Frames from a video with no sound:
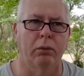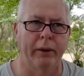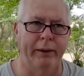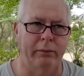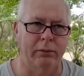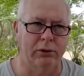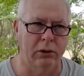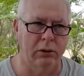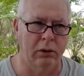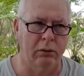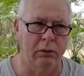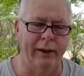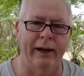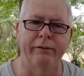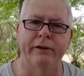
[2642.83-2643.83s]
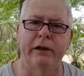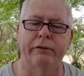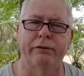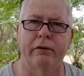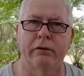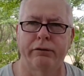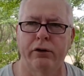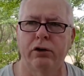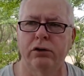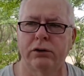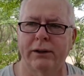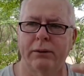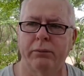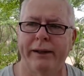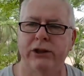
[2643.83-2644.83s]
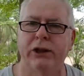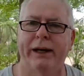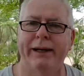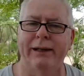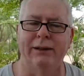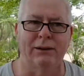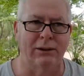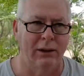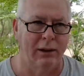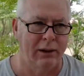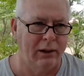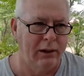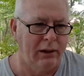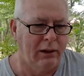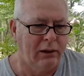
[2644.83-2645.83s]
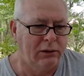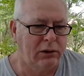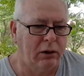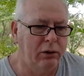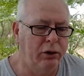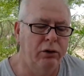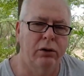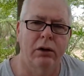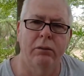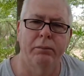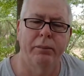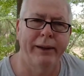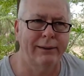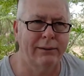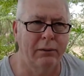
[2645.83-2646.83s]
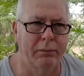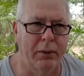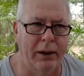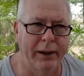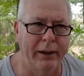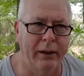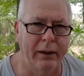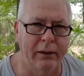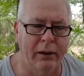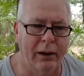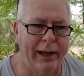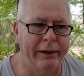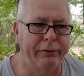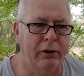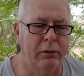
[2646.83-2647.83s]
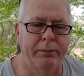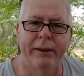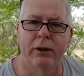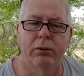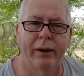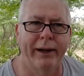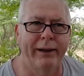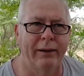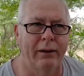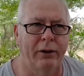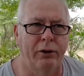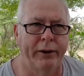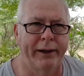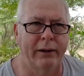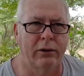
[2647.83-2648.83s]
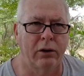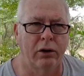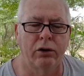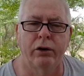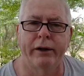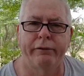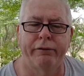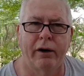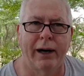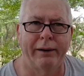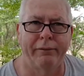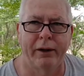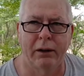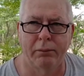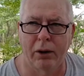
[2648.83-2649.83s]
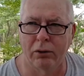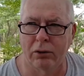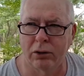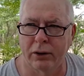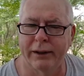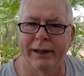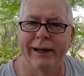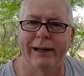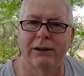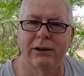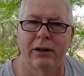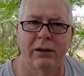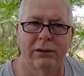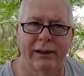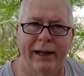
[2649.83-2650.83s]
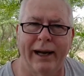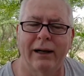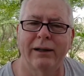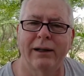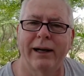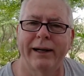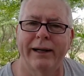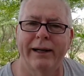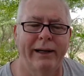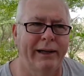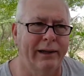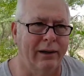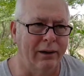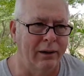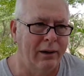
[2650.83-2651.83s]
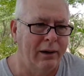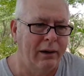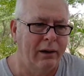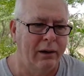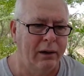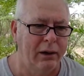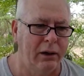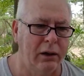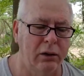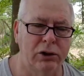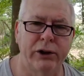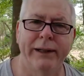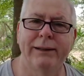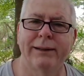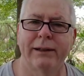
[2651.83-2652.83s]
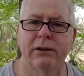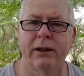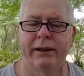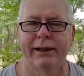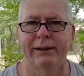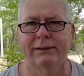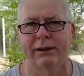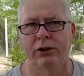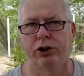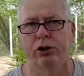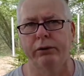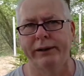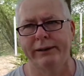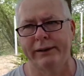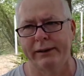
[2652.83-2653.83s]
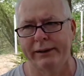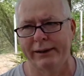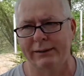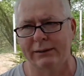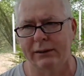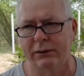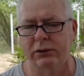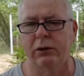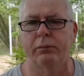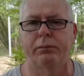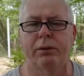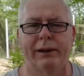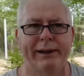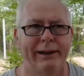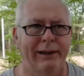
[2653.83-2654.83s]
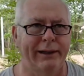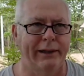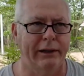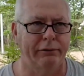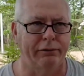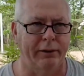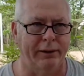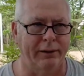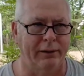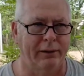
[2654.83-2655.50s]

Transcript: We have different fruits and we change. So you could meet somebody, the life could be great, and you get to 35 and you're both looking at each other and say, how did I get here? She's into this and you're into this, and it's completely different.